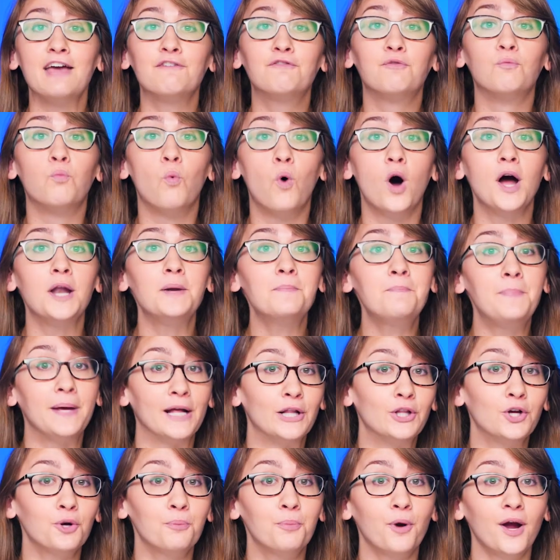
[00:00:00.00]
If one
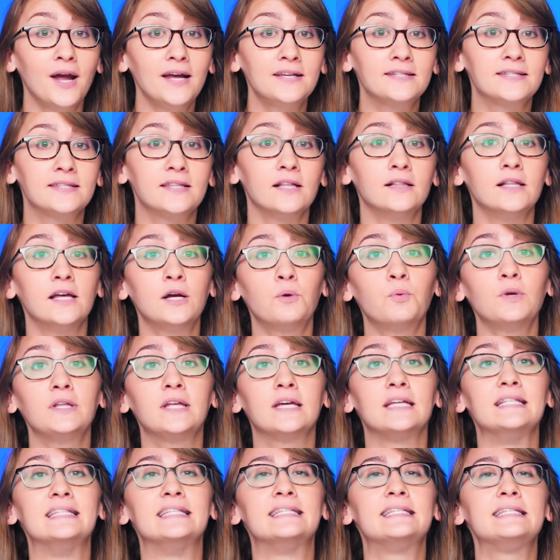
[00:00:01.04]
pillar breaks, the liquid
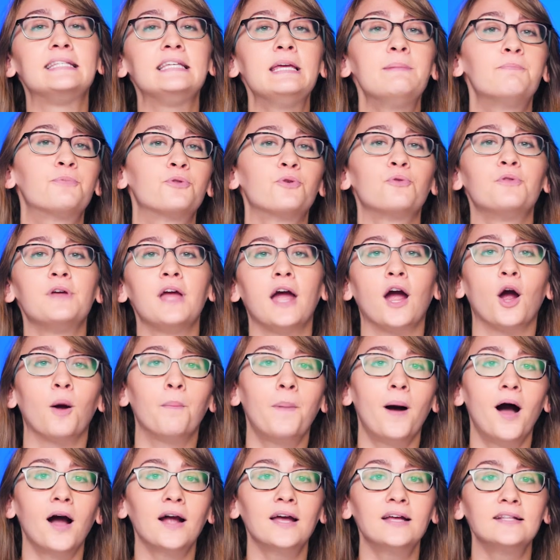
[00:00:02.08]
can seep through the air
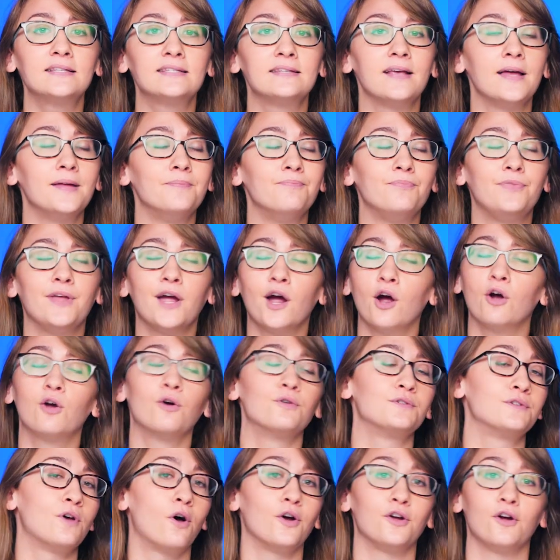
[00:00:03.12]
pockets, and there
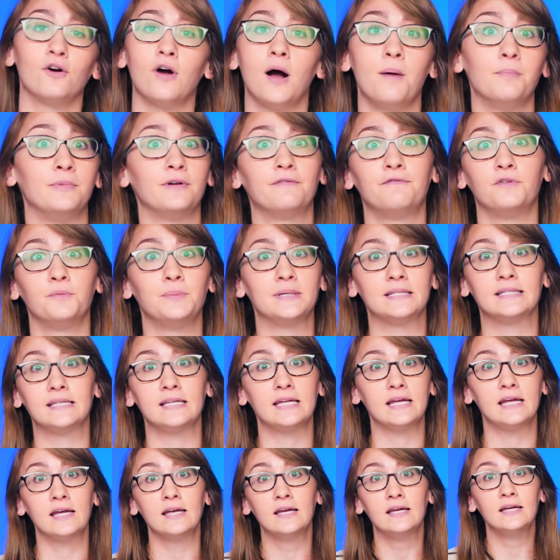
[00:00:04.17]
goes all your
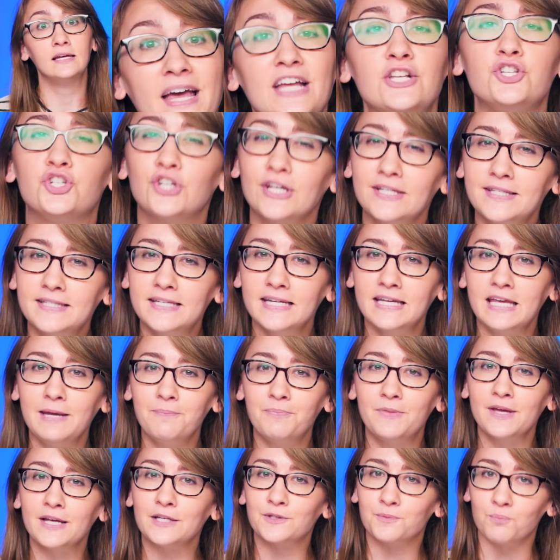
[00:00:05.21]
omniphobicity. And just to
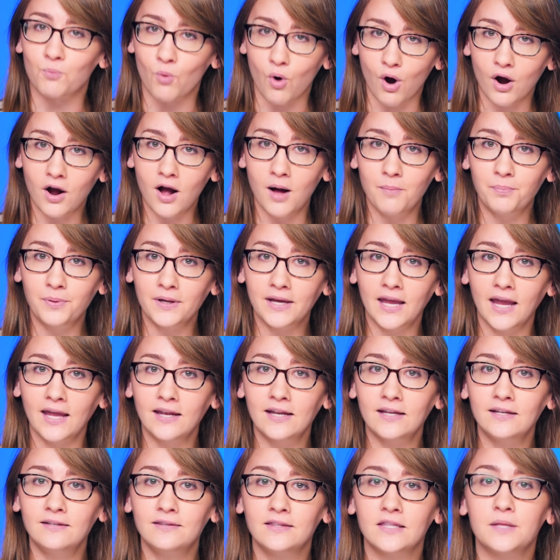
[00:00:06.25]
keep things more
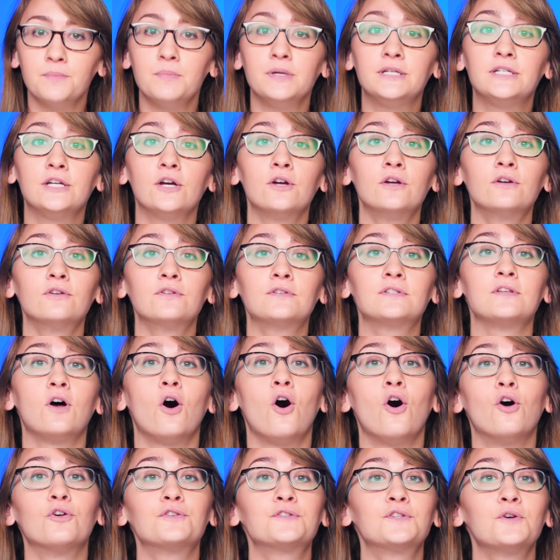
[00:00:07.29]
complicated, the materials
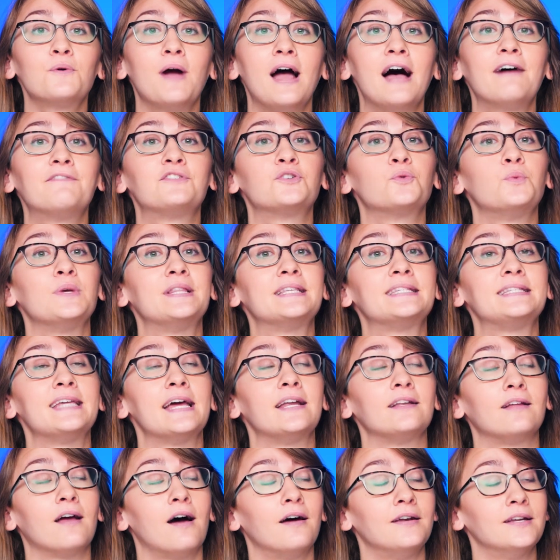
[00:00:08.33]
also have to
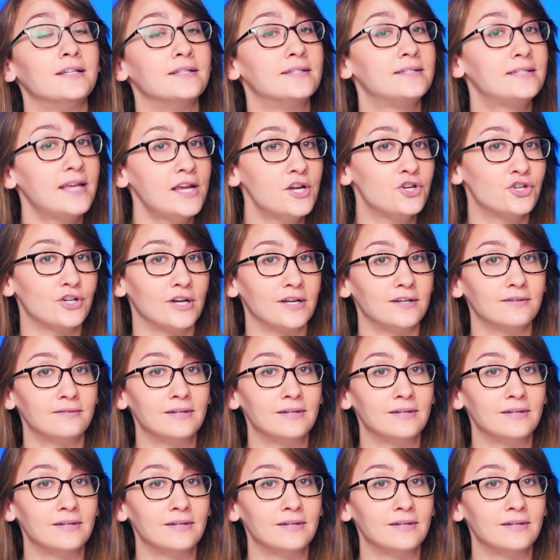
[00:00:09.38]
withstand condensation.